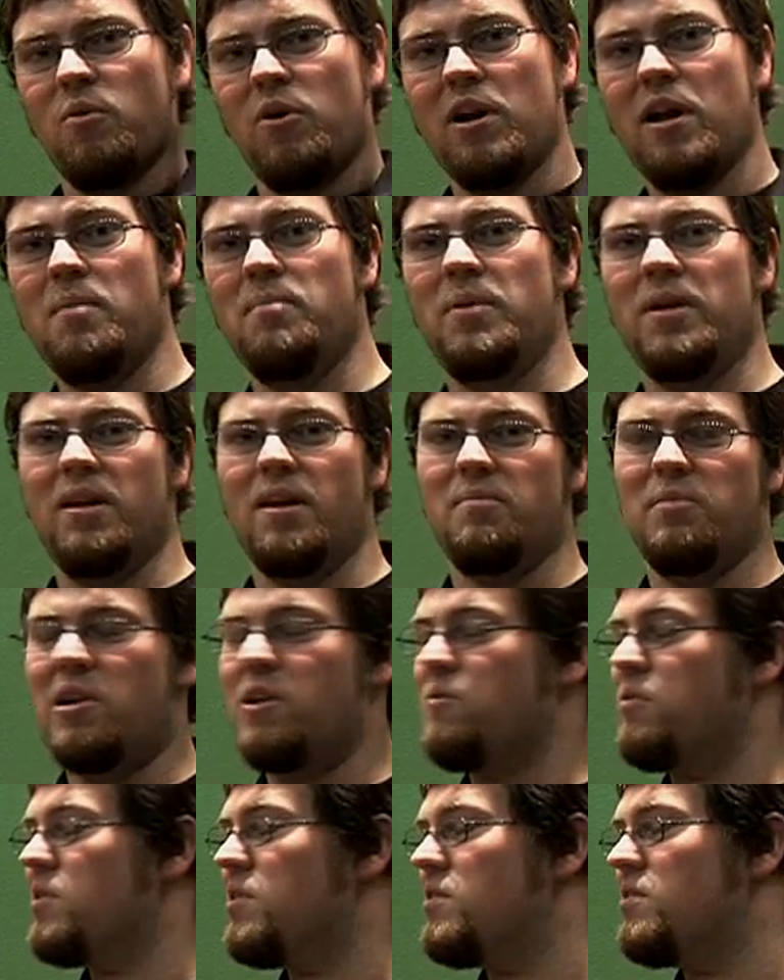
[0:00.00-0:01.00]
One Up, and I'm
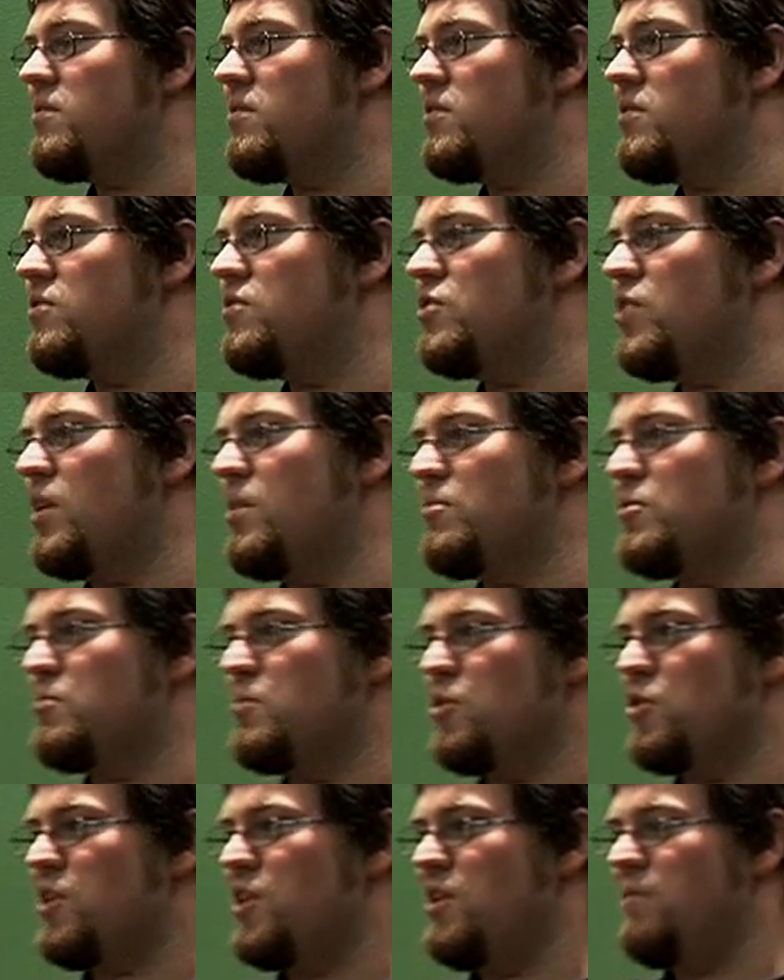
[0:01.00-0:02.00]
here with James
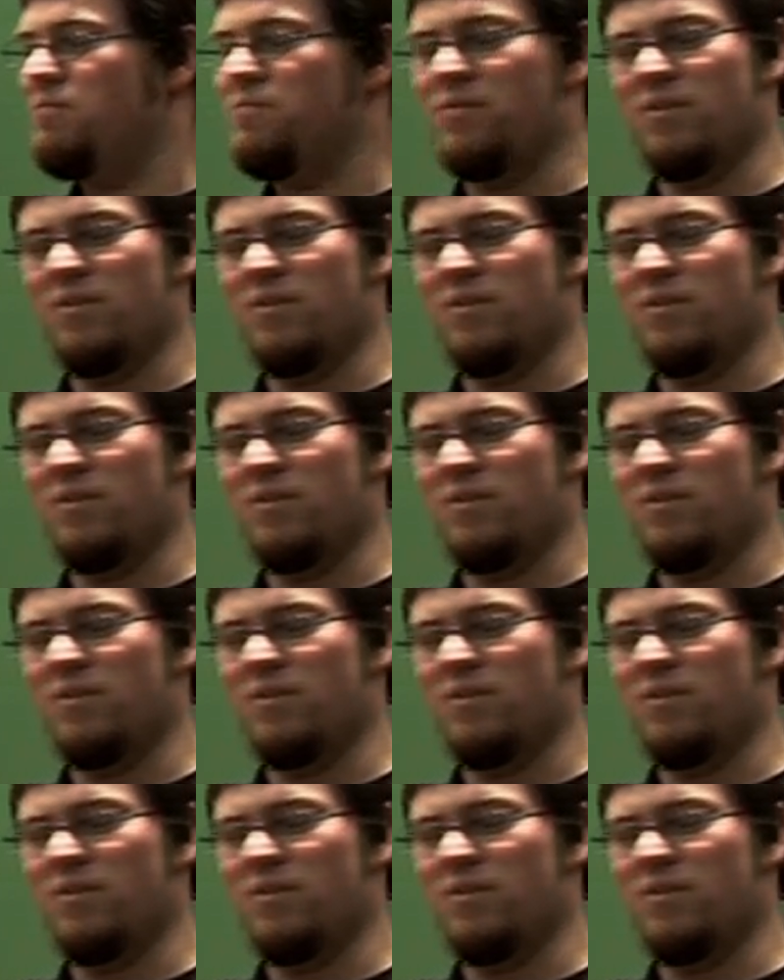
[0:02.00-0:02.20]
Mielke,